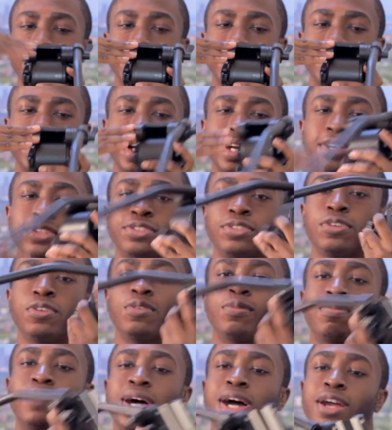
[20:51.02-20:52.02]
this side.
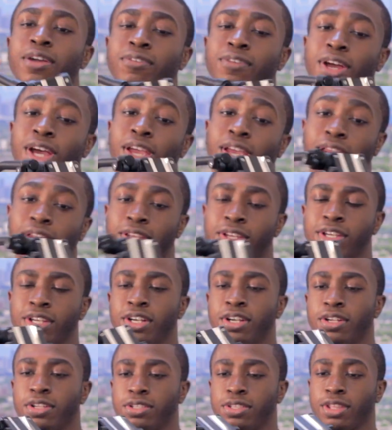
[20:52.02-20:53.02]
So my right
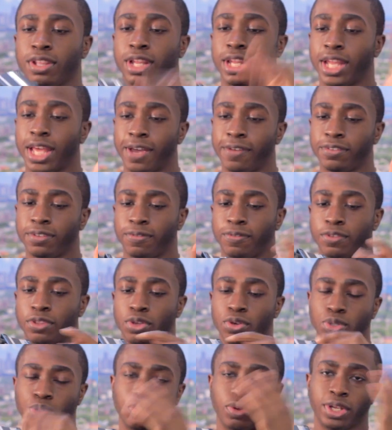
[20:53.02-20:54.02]
to the left for
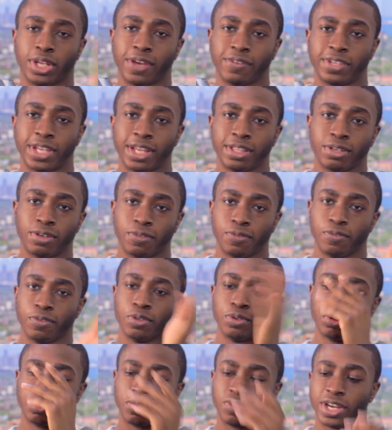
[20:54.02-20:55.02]
those who are left-handed, or for
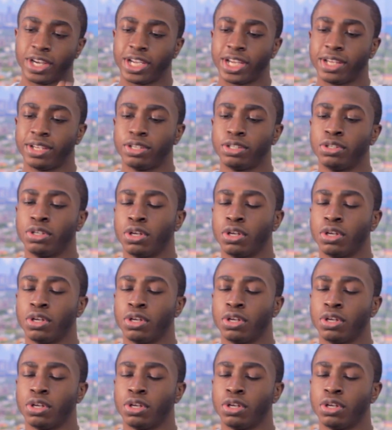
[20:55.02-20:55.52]
those who are right-handed.